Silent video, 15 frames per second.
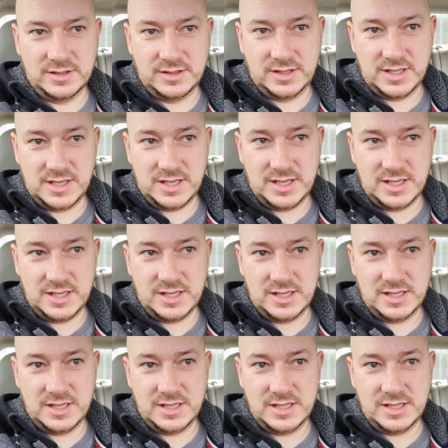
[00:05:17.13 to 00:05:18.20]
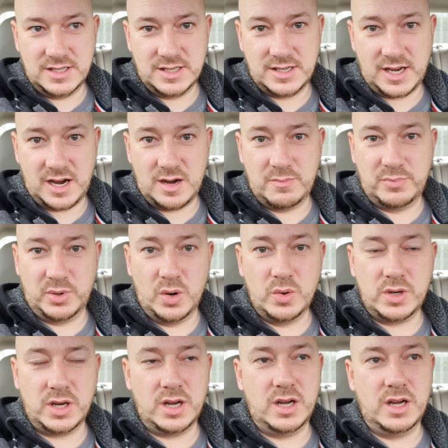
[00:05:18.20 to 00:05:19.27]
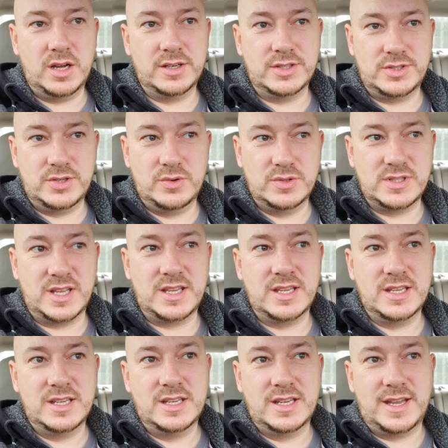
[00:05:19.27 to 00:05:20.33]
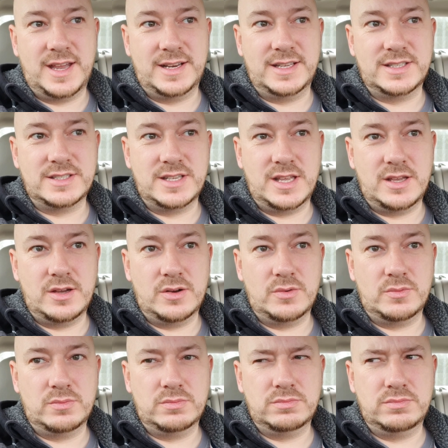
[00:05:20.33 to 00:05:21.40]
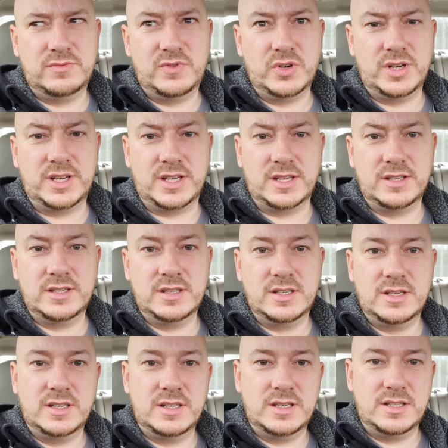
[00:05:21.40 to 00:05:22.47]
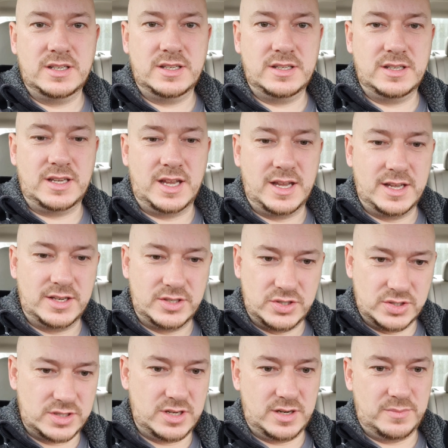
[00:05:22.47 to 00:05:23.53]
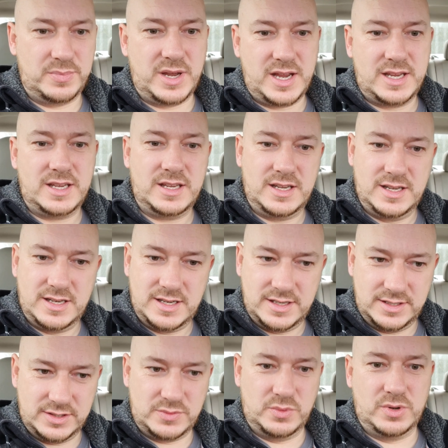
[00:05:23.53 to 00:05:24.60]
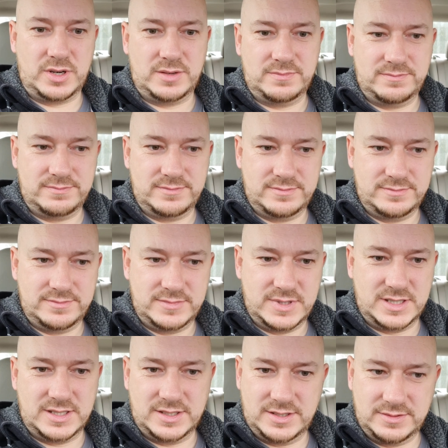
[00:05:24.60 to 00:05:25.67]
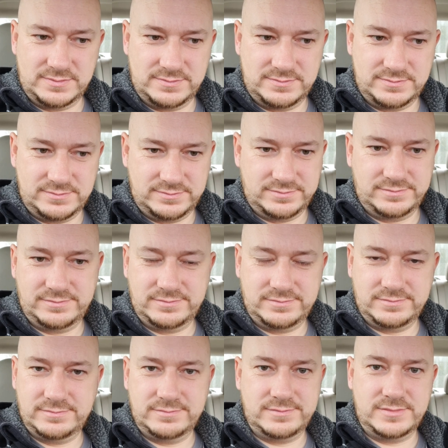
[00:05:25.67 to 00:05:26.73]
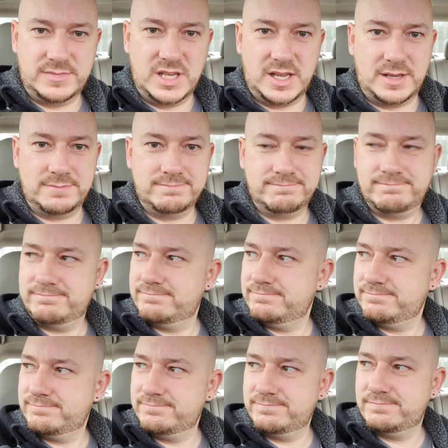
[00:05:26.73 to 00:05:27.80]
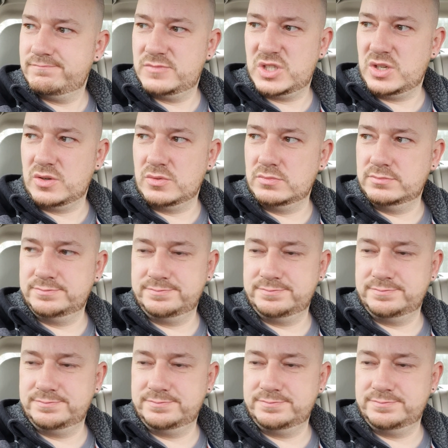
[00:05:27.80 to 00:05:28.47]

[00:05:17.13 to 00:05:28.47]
The car broke on the Tuesday, and it's now Friday. And I just got it back, and it's working. And yeah, so